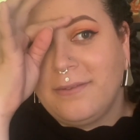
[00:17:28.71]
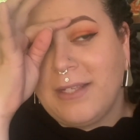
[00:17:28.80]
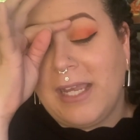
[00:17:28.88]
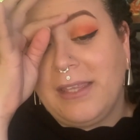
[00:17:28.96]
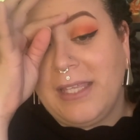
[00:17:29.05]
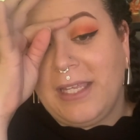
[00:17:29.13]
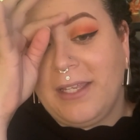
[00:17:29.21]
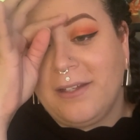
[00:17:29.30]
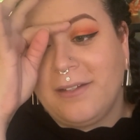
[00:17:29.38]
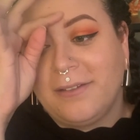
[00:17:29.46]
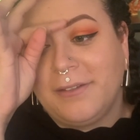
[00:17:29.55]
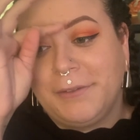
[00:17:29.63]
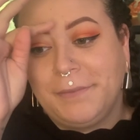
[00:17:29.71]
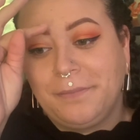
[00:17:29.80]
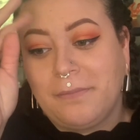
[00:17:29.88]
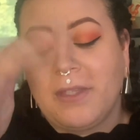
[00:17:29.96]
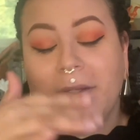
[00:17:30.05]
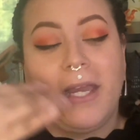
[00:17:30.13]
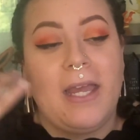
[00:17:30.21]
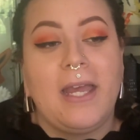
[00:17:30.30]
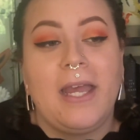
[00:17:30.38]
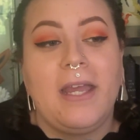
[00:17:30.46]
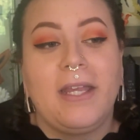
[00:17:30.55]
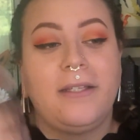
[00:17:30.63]
I think. Yeah,
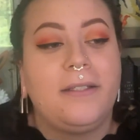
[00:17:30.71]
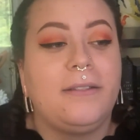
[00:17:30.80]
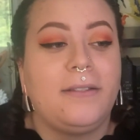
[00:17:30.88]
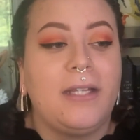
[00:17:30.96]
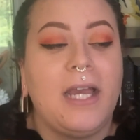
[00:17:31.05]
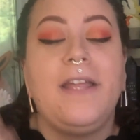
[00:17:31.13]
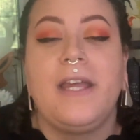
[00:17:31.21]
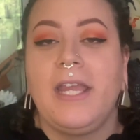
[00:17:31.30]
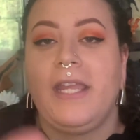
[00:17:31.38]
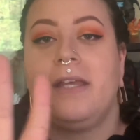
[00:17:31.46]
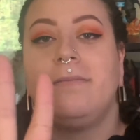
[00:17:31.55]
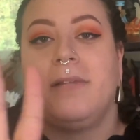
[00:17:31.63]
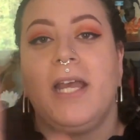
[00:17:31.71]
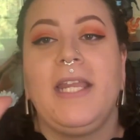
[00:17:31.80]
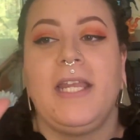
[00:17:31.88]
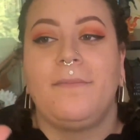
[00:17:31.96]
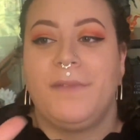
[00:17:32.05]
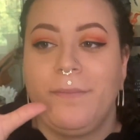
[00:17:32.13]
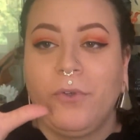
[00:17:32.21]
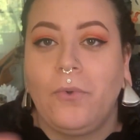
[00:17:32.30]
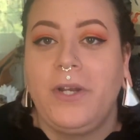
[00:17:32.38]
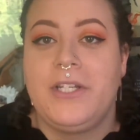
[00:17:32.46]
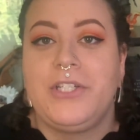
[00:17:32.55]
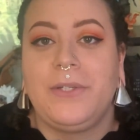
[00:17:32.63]
I, I, I, am, I am. I'm
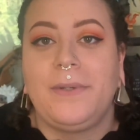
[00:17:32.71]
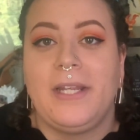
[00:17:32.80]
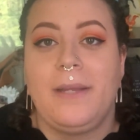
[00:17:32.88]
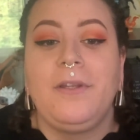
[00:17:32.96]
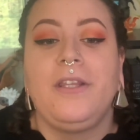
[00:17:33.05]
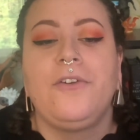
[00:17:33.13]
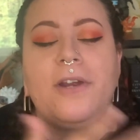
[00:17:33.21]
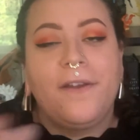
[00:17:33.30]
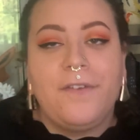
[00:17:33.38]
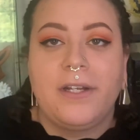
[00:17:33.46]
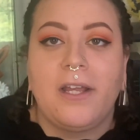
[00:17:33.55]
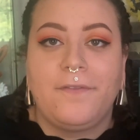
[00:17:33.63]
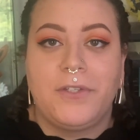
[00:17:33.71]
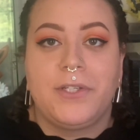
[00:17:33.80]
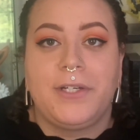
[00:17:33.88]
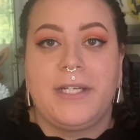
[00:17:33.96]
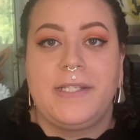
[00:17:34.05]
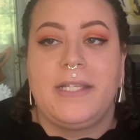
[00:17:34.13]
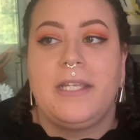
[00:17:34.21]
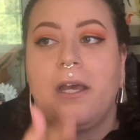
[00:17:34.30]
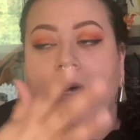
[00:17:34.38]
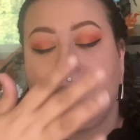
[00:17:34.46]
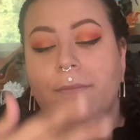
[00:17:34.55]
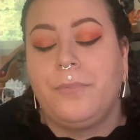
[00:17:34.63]
going to do it. I mean, the graphic novels are easy.
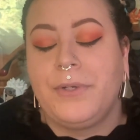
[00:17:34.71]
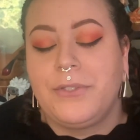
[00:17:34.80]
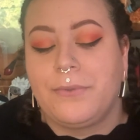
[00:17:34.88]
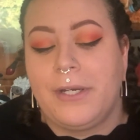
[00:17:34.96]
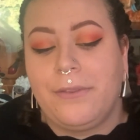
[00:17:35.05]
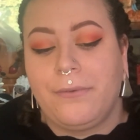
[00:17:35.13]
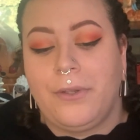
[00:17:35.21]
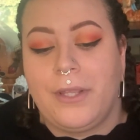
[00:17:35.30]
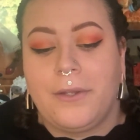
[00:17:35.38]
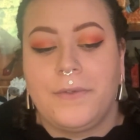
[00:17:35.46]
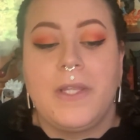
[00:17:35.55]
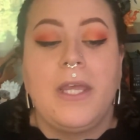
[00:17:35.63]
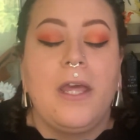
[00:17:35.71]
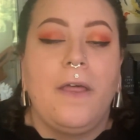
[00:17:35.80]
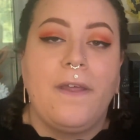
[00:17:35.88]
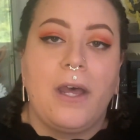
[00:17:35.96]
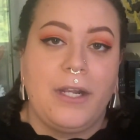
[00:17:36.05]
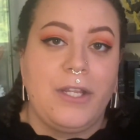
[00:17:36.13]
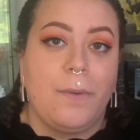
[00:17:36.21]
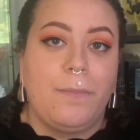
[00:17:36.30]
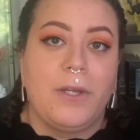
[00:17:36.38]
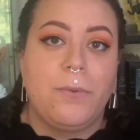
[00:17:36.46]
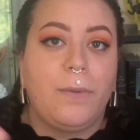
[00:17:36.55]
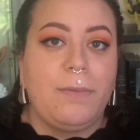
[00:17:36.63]
I'll breeze right through those. The
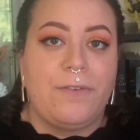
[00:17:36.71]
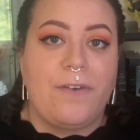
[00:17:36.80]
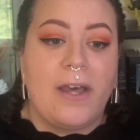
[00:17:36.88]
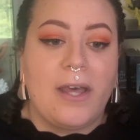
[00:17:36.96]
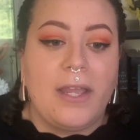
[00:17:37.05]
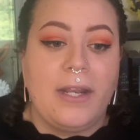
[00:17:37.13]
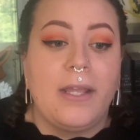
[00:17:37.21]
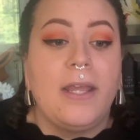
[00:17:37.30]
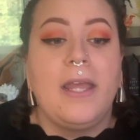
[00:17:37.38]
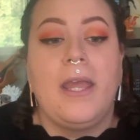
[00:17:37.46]
audiobook will be fine.